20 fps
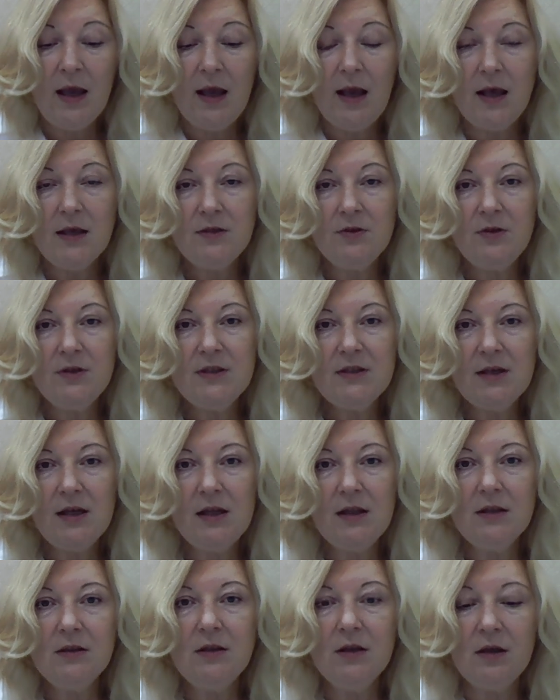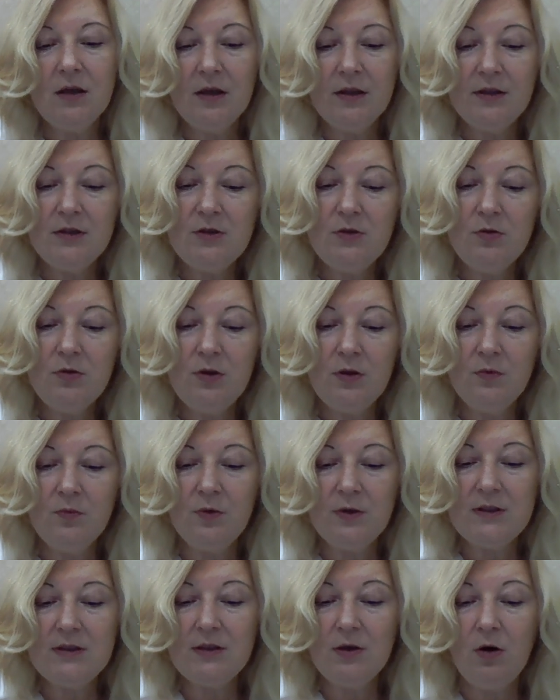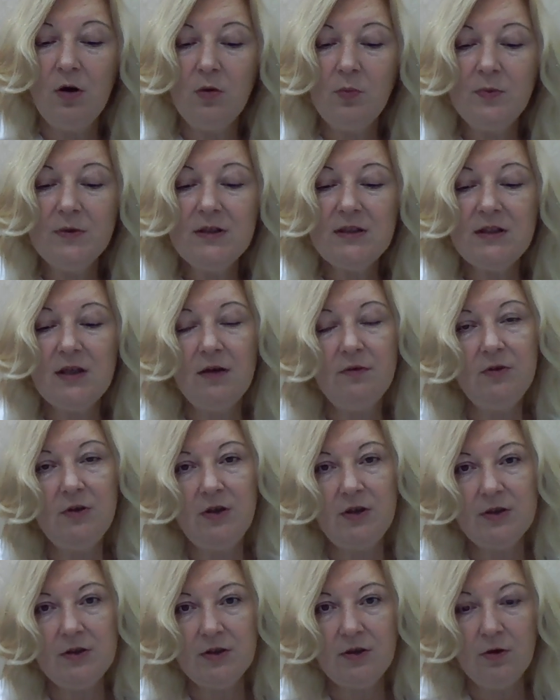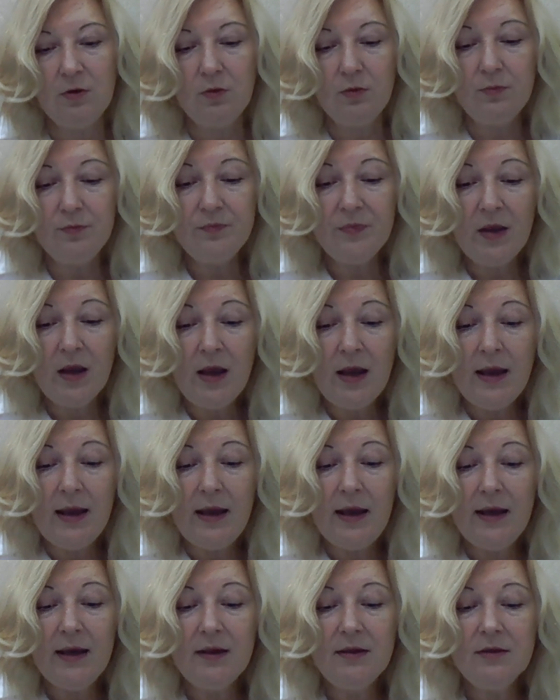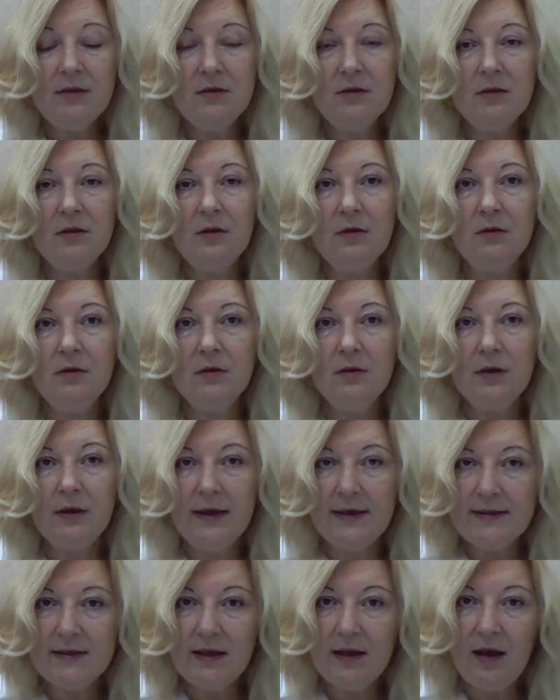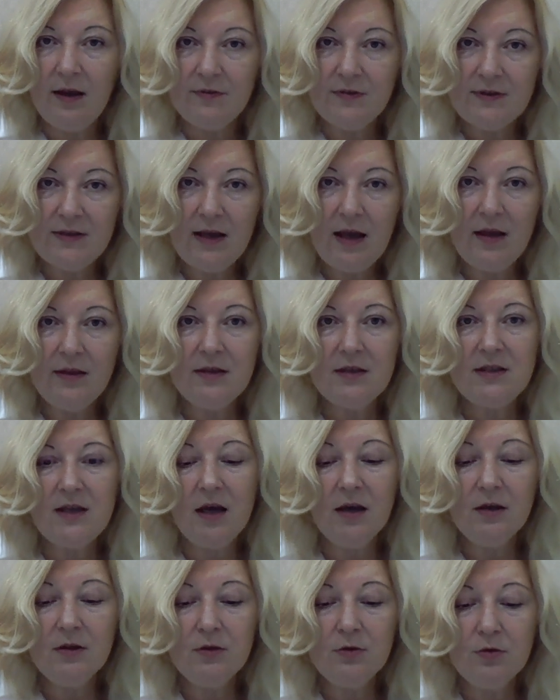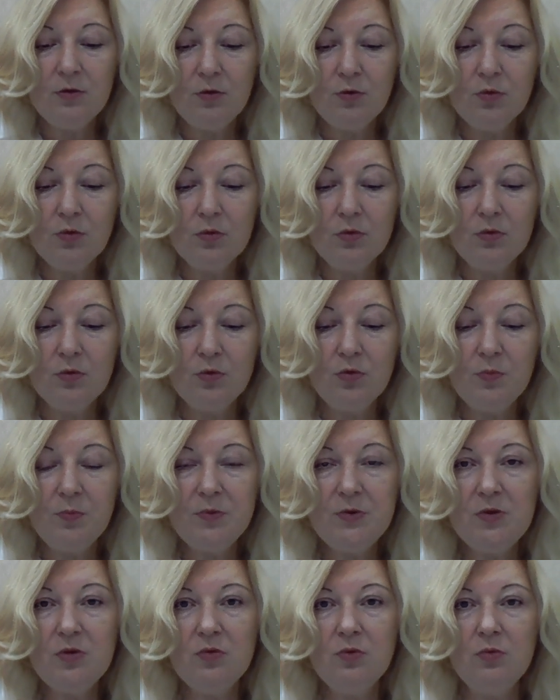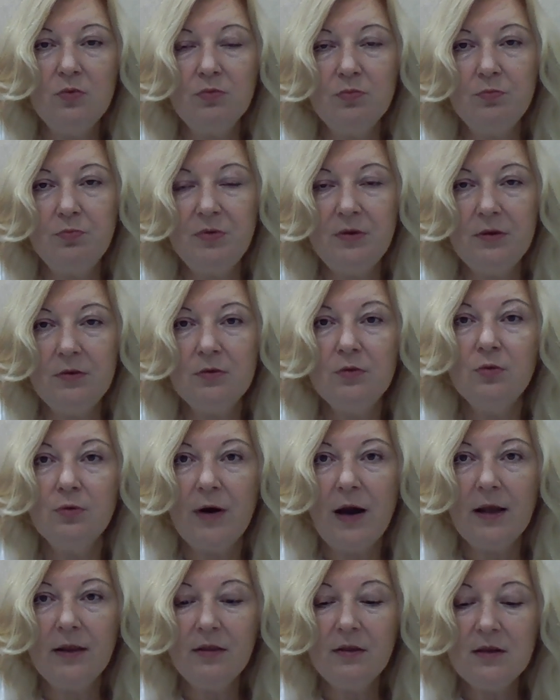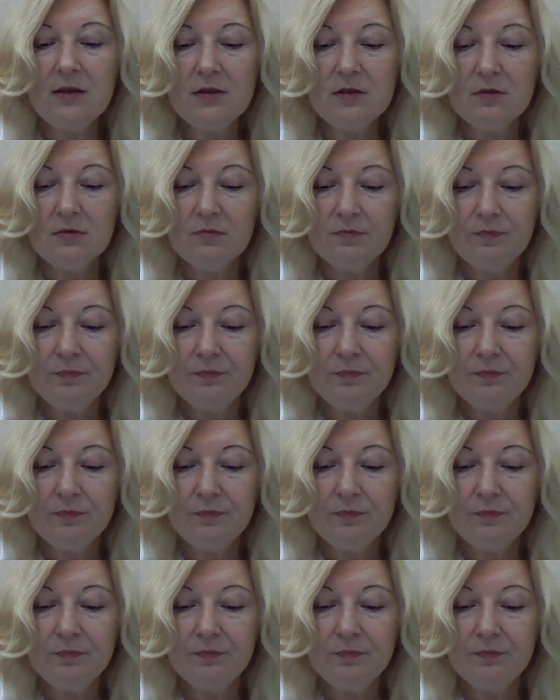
As a result, the studio was opened 7 years ago, and as I have said, the target group to run this